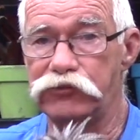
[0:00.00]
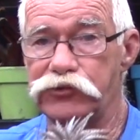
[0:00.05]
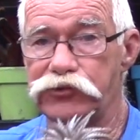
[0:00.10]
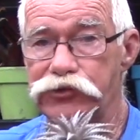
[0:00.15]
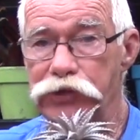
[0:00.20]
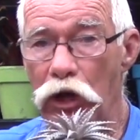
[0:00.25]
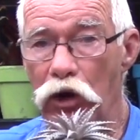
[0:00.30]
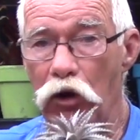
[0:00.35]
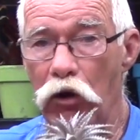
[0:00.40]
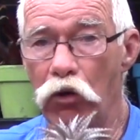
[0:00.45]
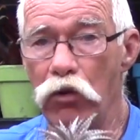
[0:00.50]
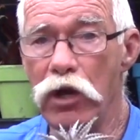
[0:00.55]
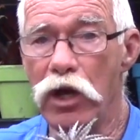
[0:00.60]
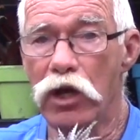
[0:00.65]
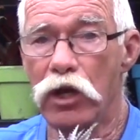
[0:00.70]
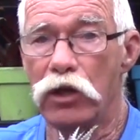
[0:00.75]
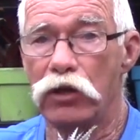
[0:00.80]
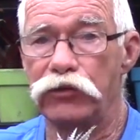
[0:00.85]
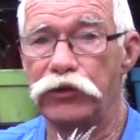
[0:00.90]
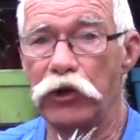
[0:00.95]
So
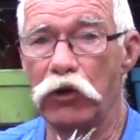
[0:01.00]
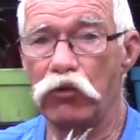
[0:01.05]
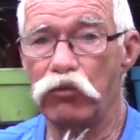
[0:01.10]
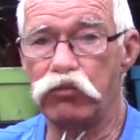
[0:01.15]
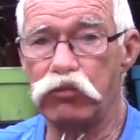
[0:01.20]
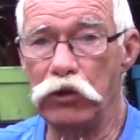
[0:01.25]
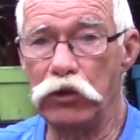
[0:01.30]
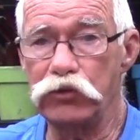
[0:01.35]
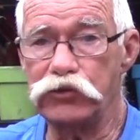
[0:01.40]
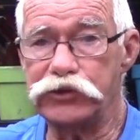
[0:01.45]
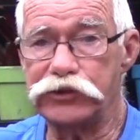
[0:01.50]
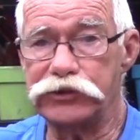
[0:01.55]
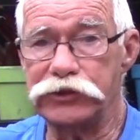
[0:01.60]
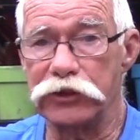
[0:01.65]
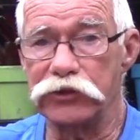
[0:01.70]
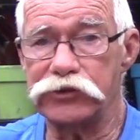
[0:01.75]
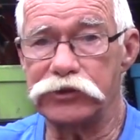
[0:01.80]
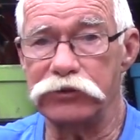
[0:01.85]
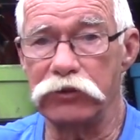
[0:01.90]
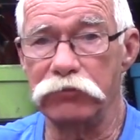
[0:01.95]
their root
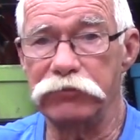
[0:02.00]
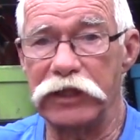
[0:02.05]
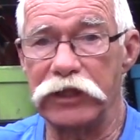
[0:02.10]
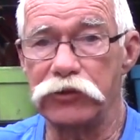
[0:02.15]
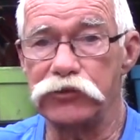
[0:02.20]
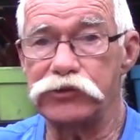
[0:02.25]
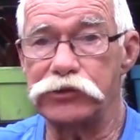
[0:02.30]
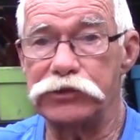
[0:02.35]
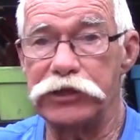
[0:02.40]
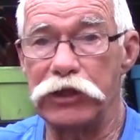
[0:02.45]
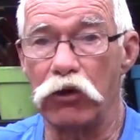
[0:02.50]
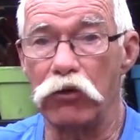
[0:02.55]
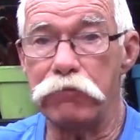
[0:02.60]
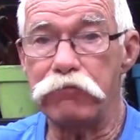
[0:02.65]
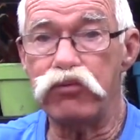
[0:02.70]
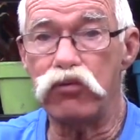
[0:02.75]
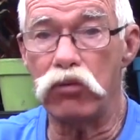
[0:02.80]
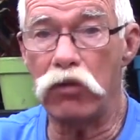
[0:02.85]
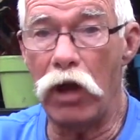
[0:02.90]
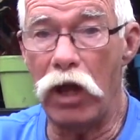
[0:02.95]
system is their
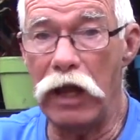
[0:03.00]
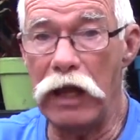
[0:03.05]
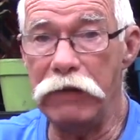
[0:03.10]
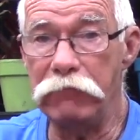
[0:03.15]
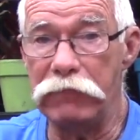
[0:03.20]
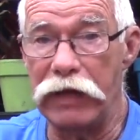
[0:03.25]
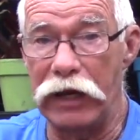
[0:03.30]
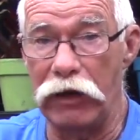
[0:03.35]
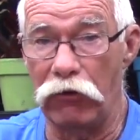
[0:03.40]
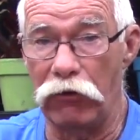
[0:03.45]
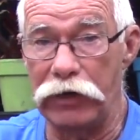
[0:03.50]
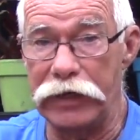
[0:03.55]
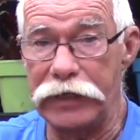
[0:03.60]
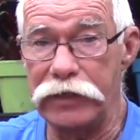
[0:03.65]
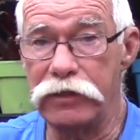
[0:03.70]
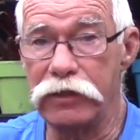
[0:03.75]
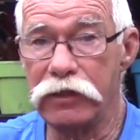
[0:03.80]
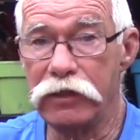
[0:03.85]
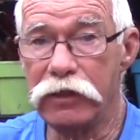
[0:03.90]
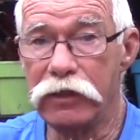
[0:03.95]

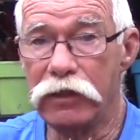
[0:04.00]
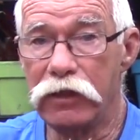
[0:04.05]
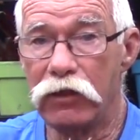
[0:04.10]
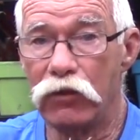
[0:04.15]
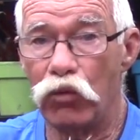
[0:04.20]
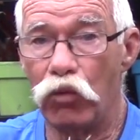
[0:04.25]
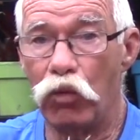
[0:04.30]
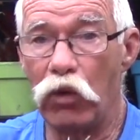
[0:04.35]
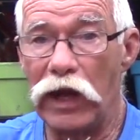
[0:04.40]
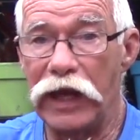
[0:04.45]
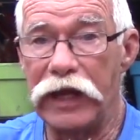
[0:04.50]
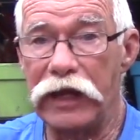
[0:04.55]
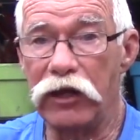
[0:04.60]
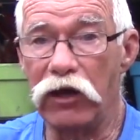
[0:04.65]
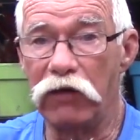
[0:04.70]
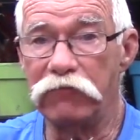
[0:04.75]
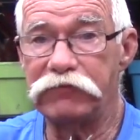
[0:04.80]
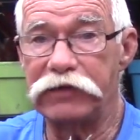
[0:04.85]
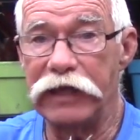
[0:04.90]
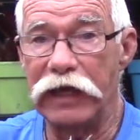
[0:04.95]
primary
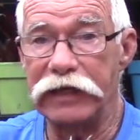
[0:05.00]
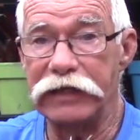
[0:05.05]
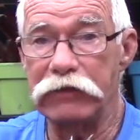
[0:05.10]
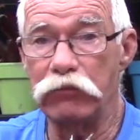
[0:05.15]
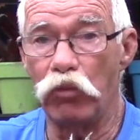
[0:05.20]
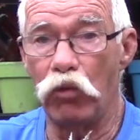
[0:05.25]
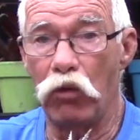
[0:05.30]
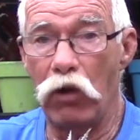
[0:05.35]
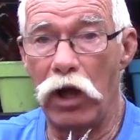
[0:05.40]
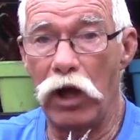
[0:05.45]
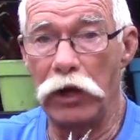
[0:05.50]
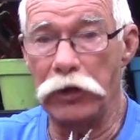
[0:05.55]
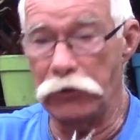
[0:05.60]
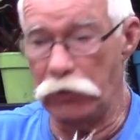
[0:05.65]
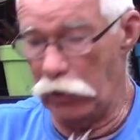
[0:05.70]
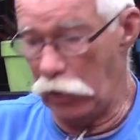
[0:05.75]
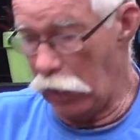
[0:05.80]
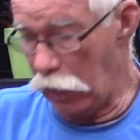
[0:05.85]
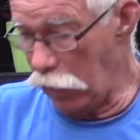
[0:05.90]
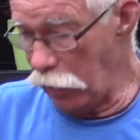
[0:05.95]
way of getting
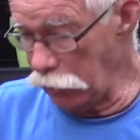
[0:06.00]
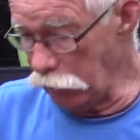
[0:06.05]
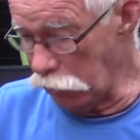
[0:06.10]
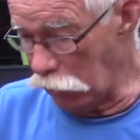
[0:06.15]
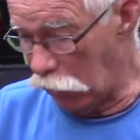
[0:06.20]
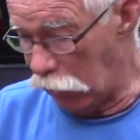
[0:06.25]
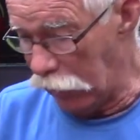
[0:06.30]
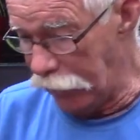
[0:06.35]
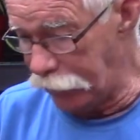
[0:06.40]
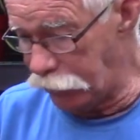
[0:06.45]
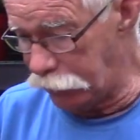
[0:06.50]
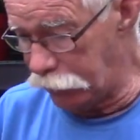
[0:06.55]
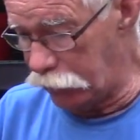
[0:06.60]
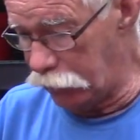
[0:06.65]
water, unlike